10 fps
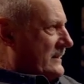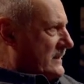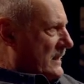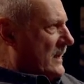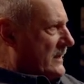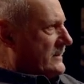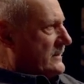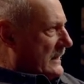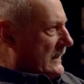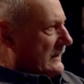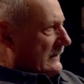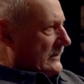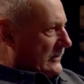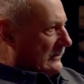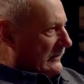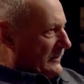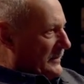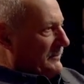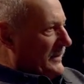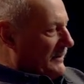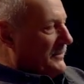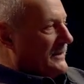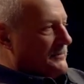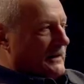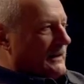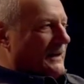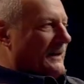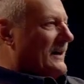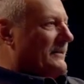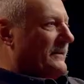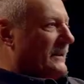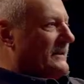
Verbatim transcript: start telling the story bit by bit, but I find